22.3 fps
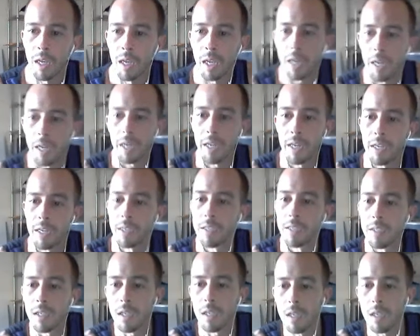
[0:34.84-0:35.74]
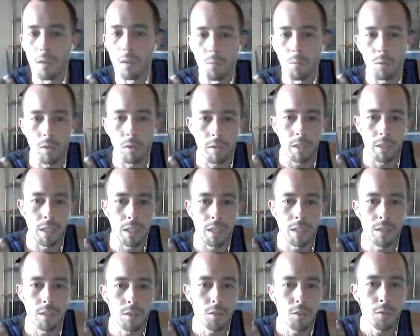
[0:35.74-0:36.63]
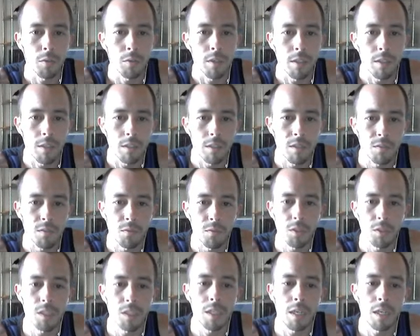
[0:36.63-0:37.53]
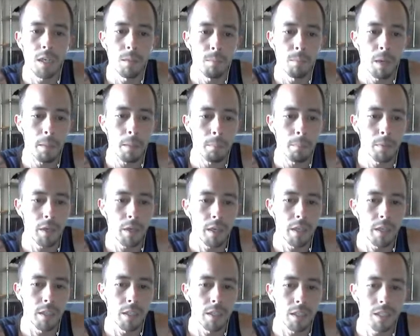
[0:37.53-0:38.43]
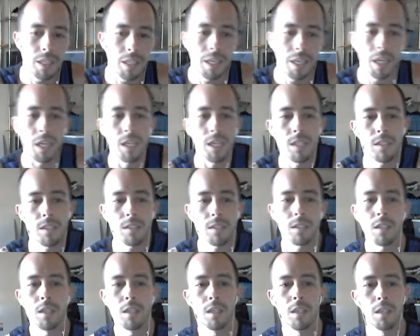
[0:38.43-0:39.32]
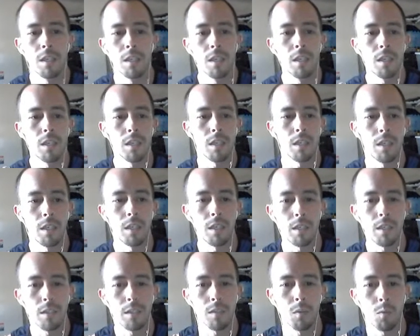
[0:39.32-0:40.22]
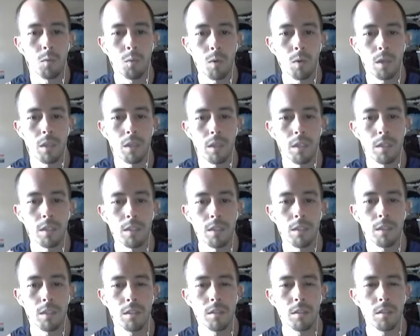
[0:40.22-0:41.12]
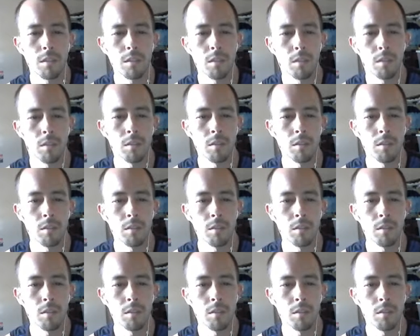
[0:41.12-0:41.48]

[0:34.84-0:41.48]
and we'll get into it. This first item I bought in the case, it was,